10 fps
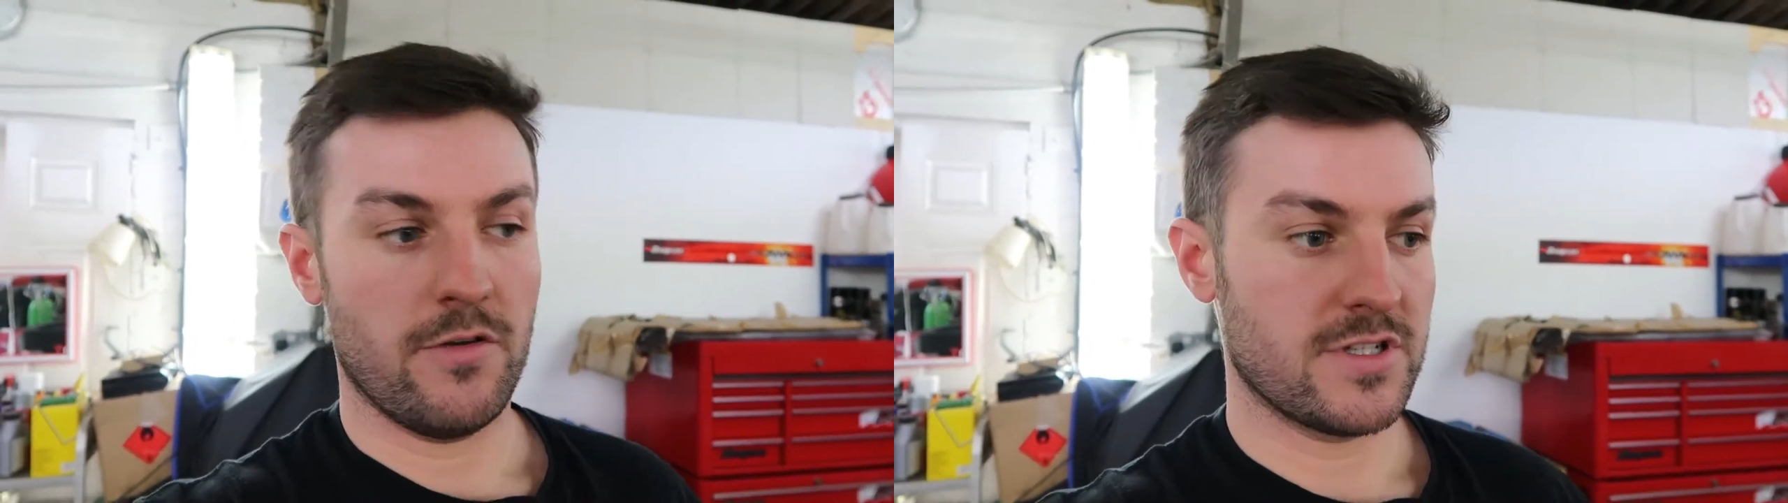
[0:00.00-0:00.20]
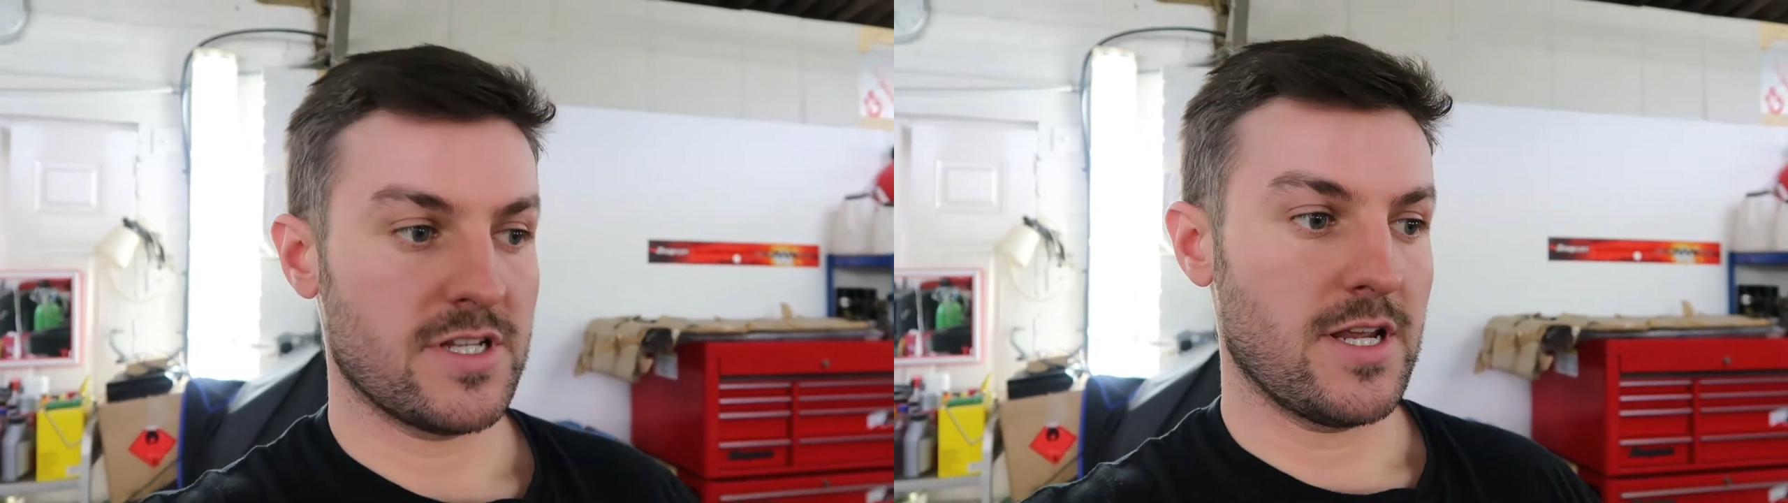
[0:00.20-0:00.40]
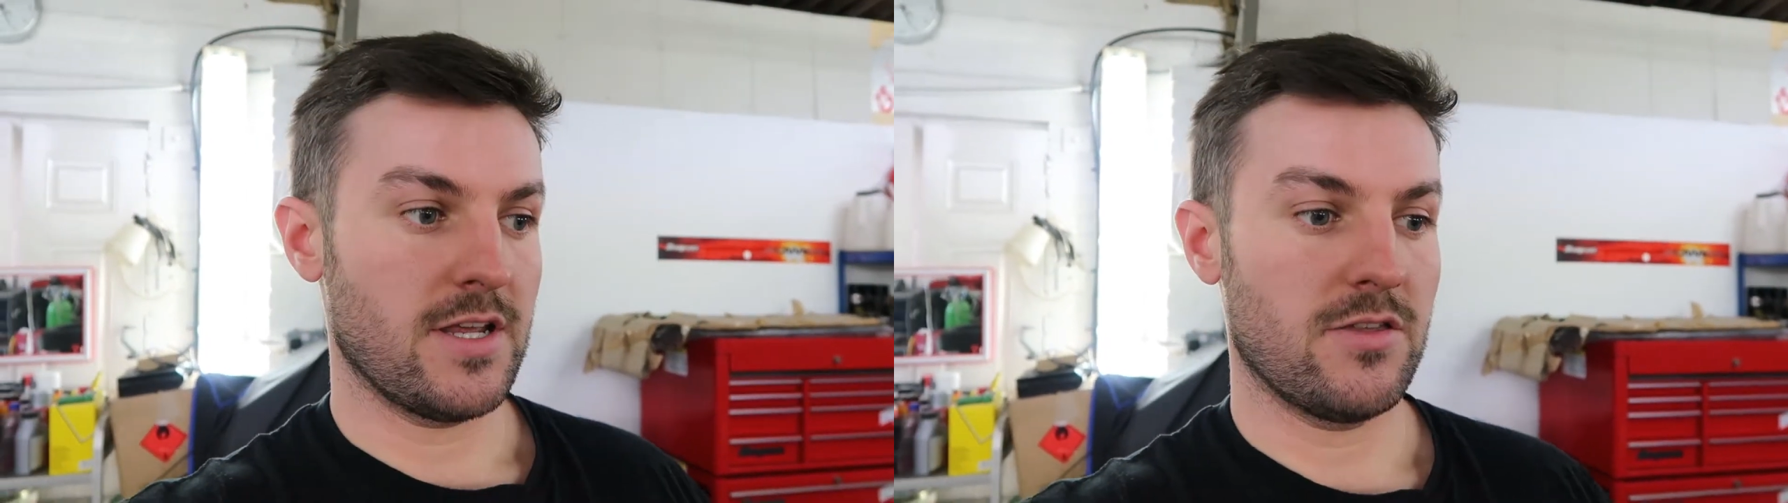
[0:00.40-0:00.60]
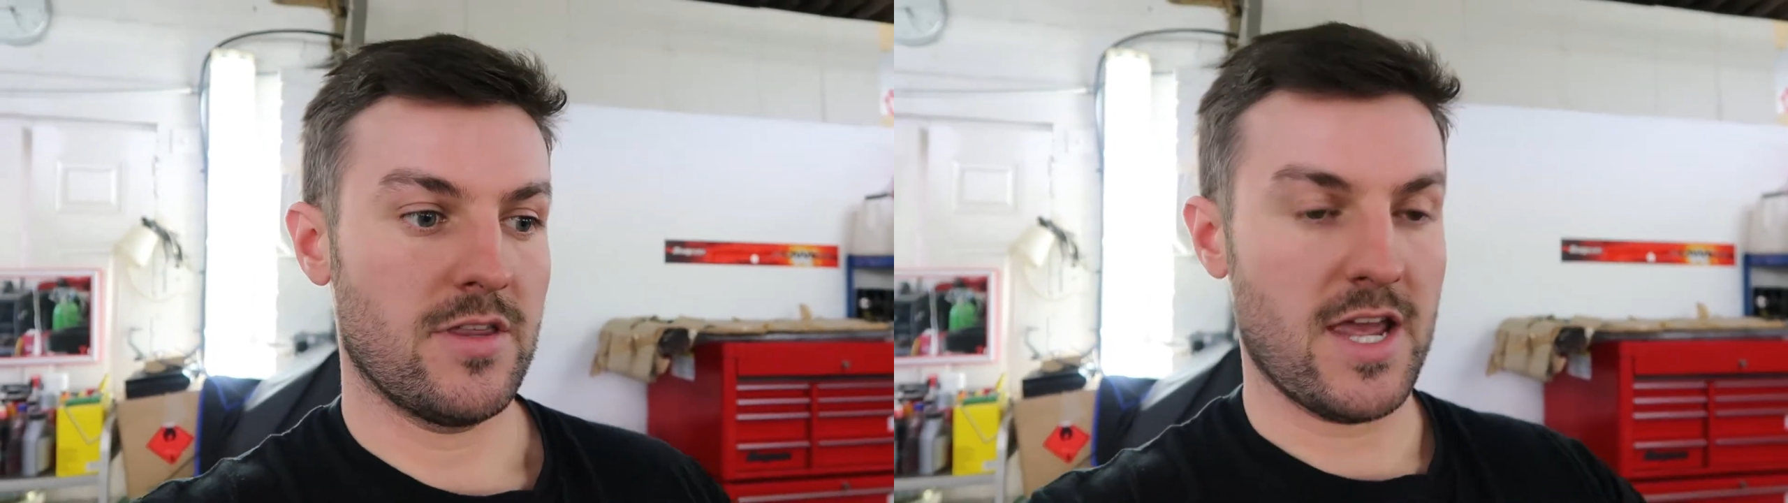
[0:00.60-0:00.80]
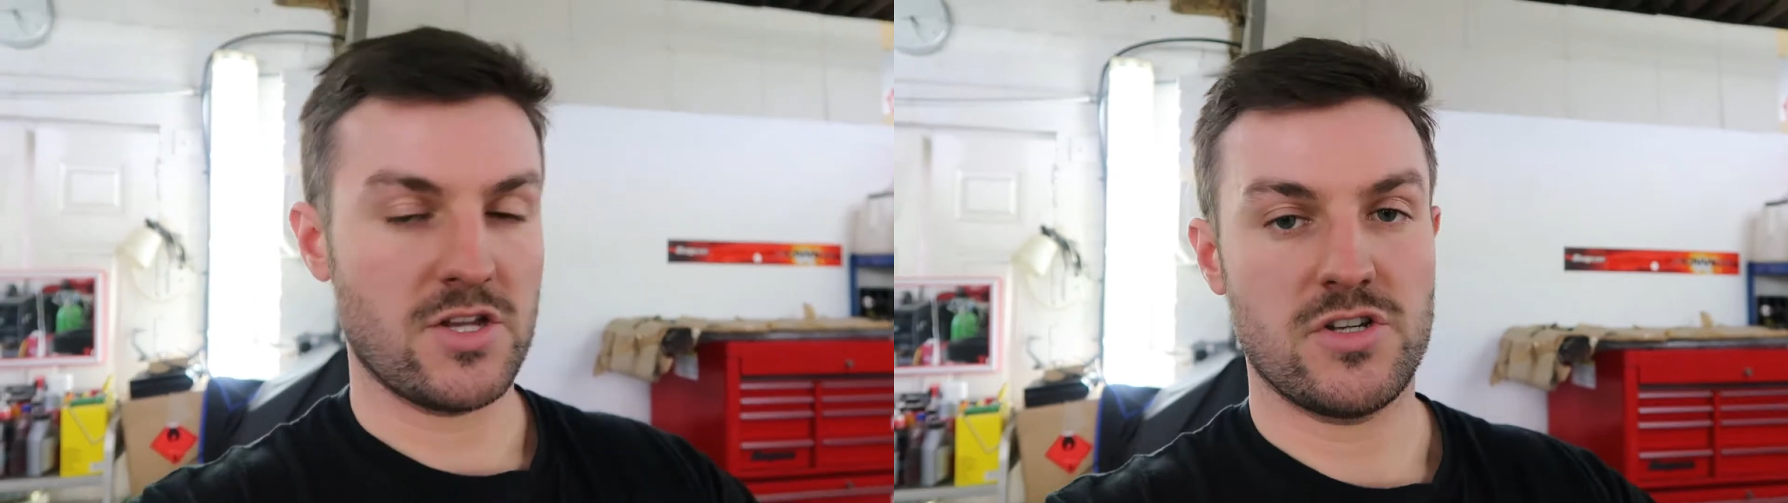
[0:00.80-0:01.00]
Obviously
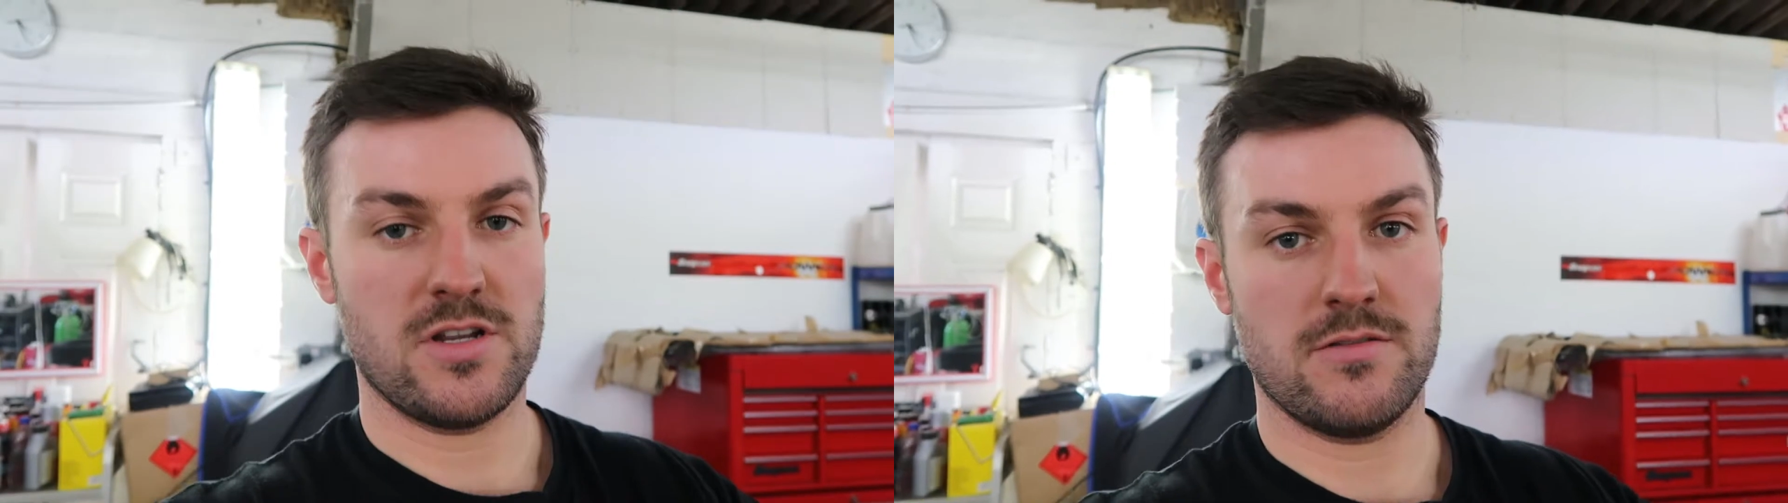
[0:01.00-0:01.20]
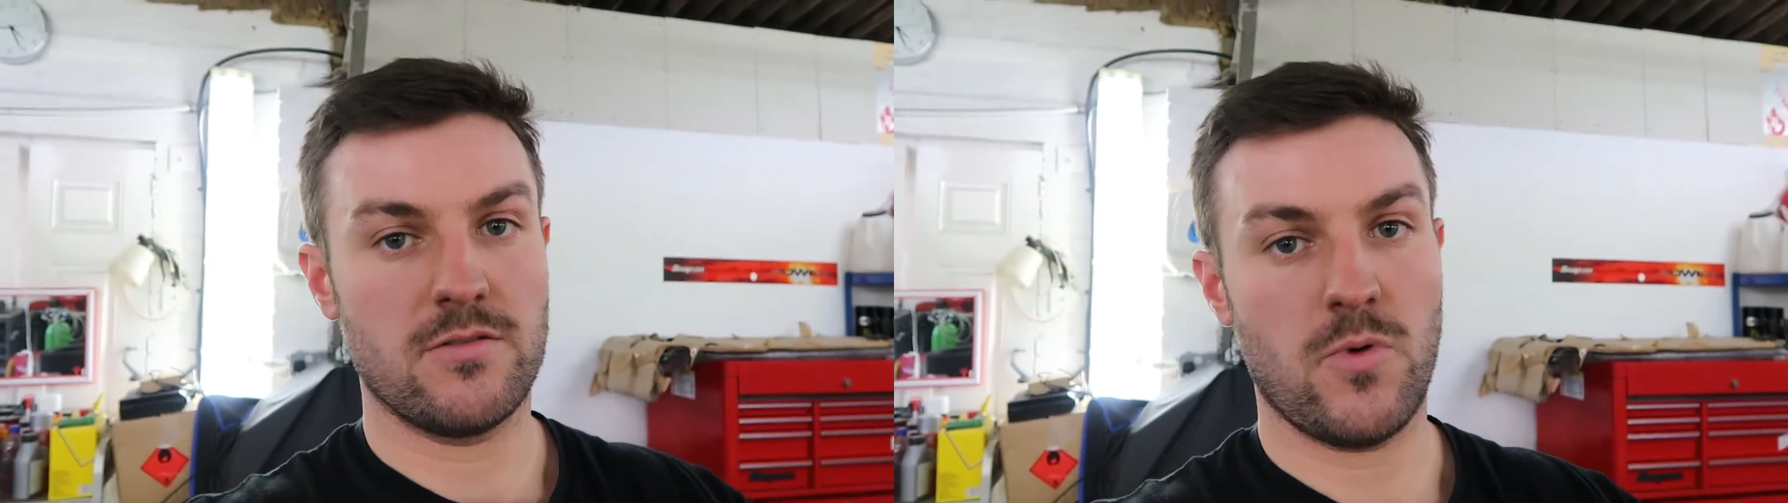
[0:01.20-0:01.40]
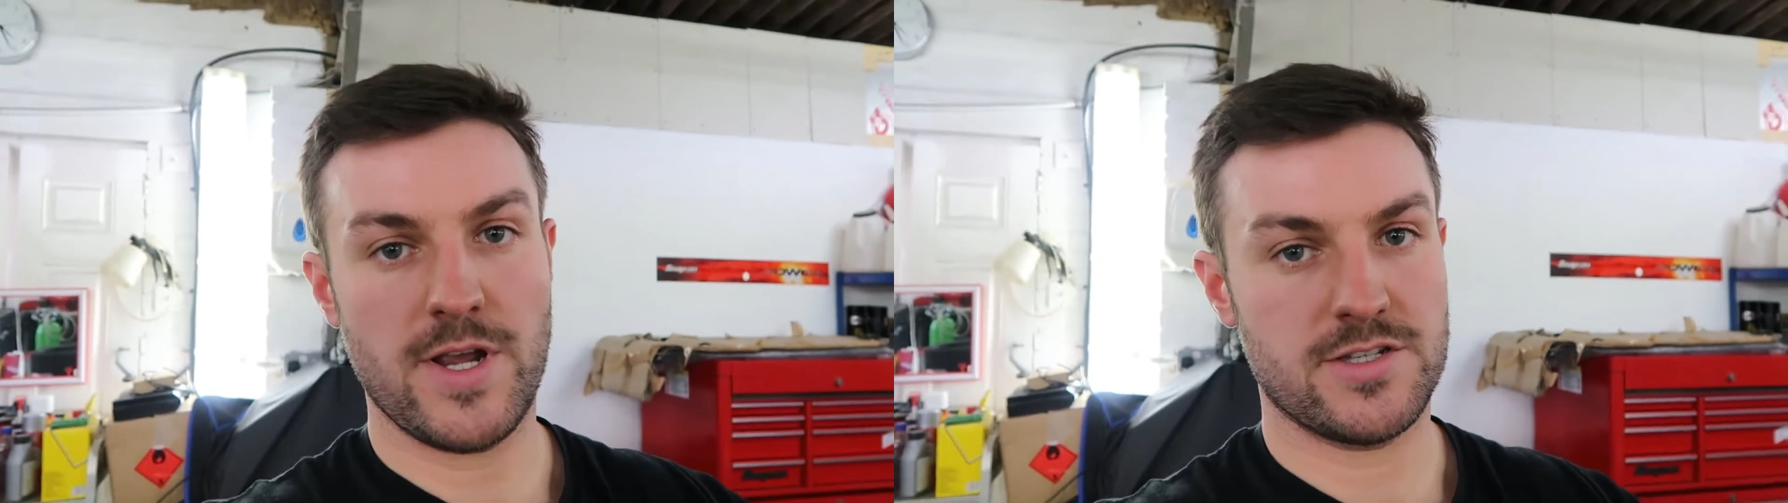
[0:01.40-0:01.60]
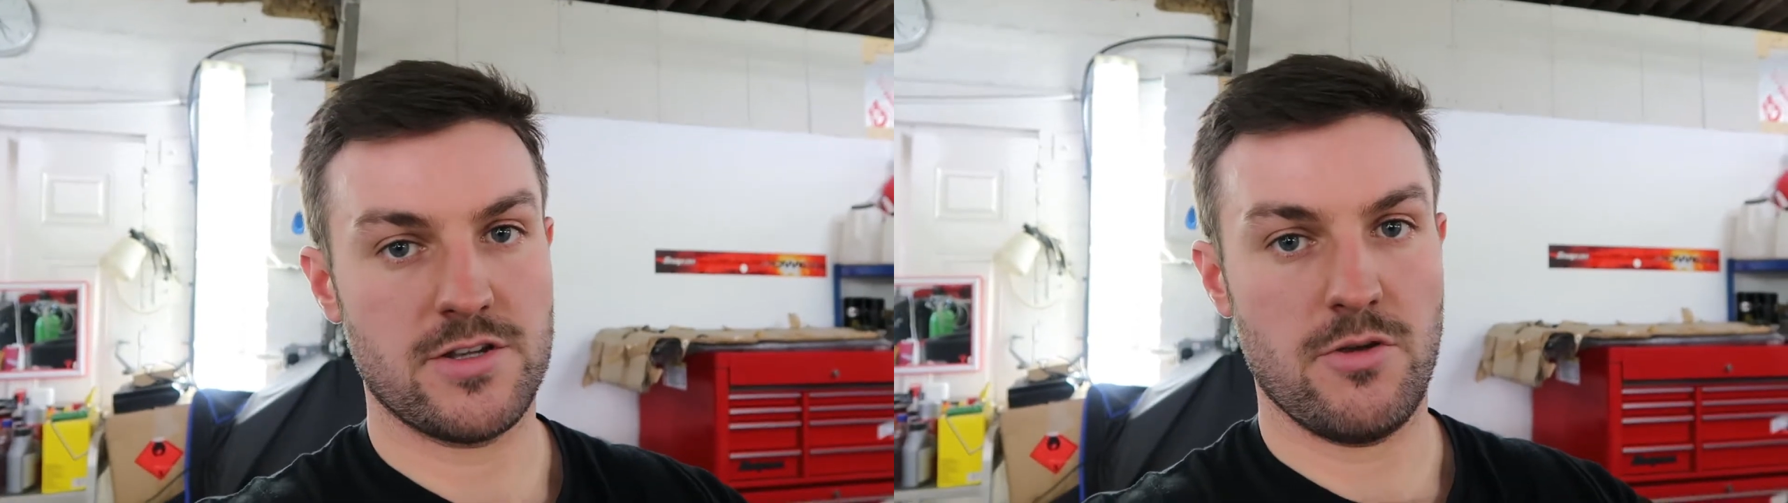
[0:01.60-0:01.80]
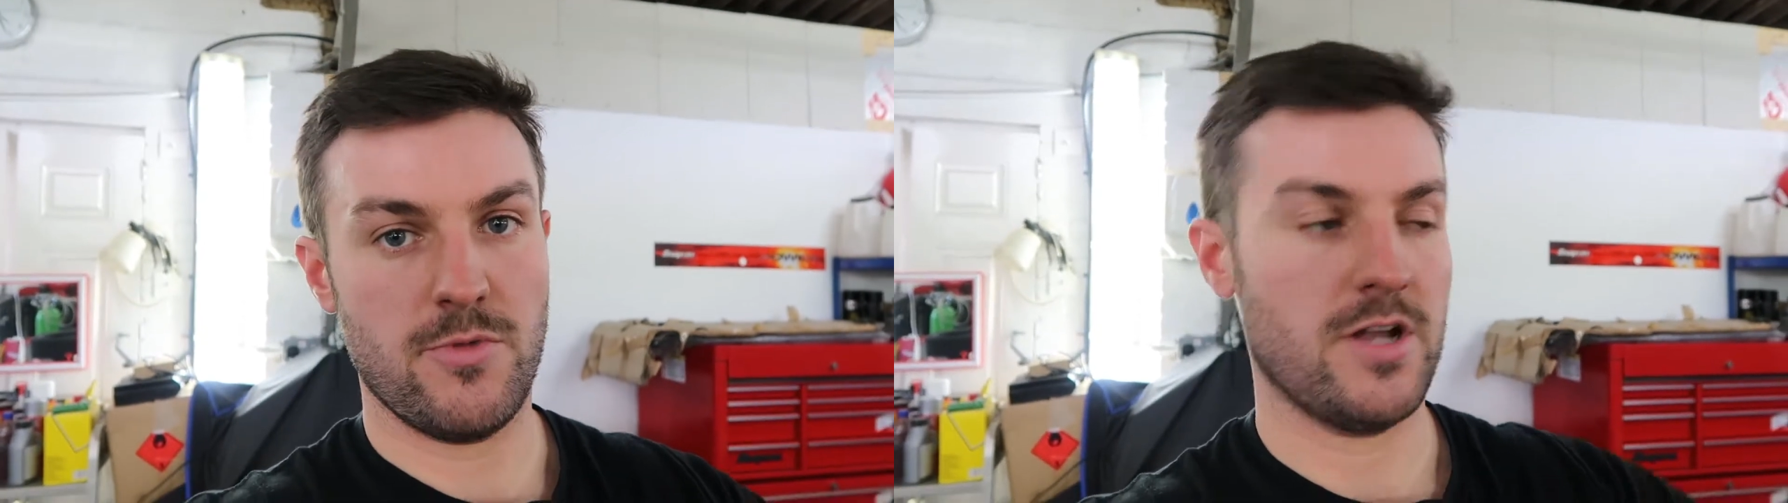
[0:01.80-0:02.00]
the engine weighs
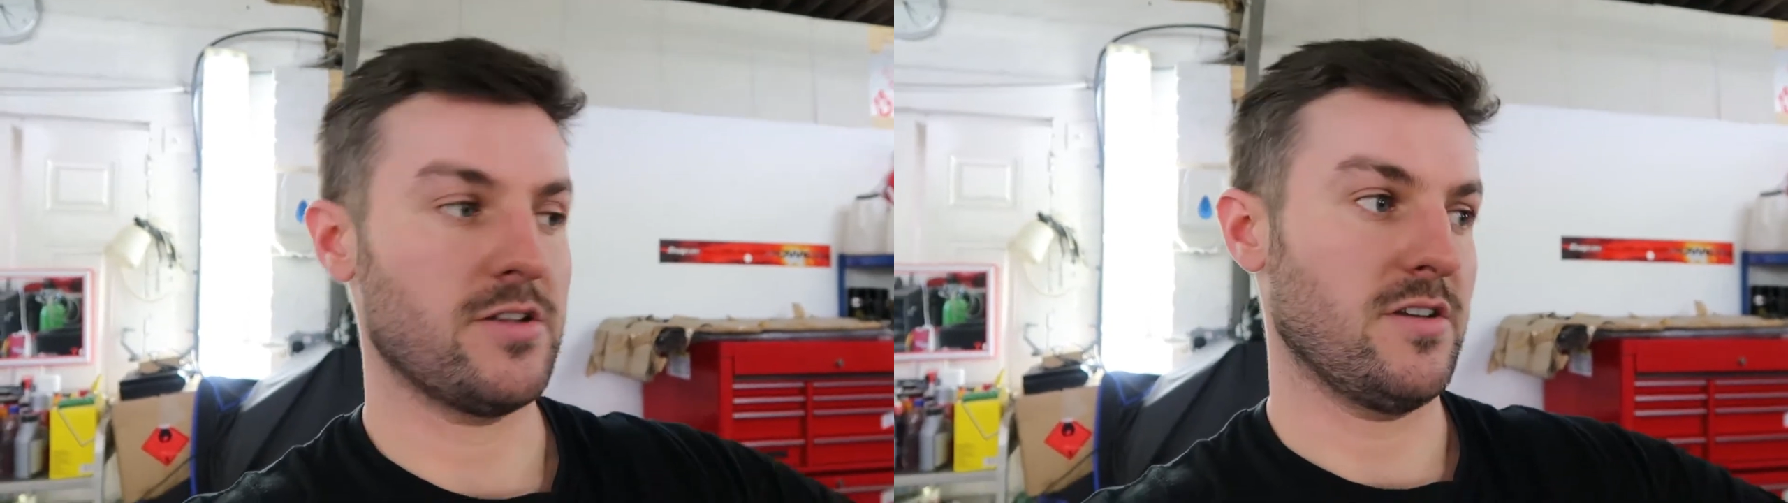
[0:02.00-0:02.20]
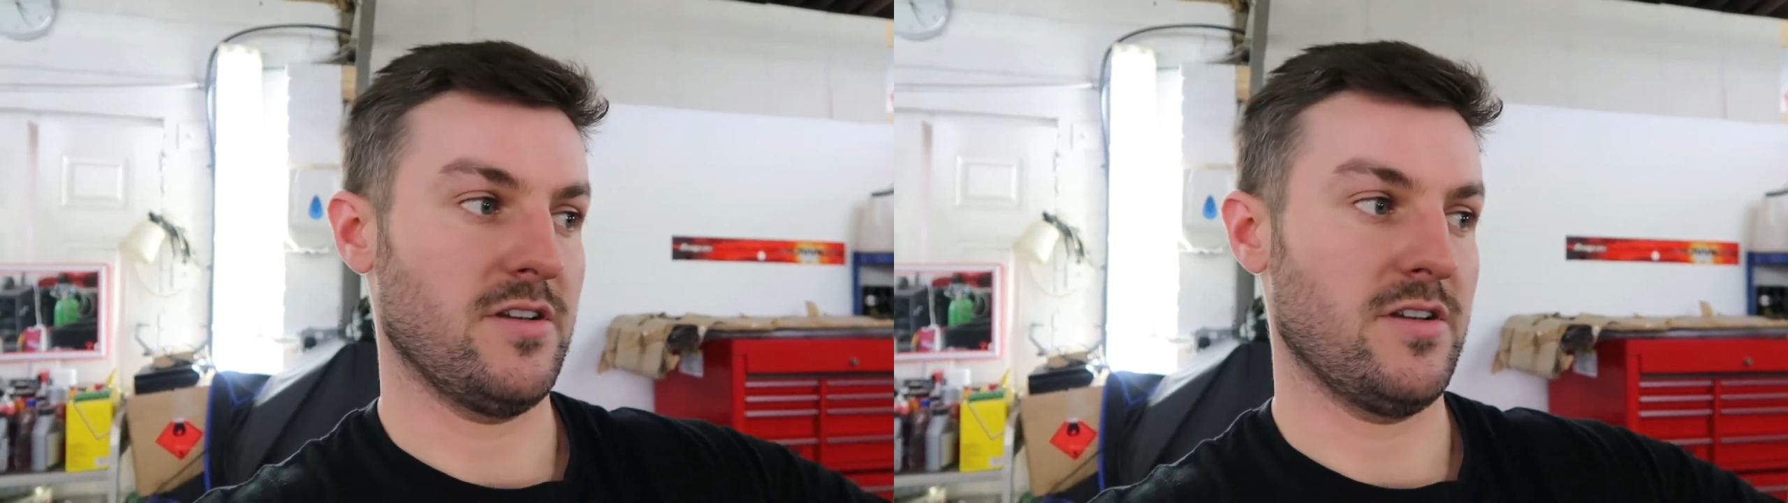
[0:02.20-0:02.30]
so much,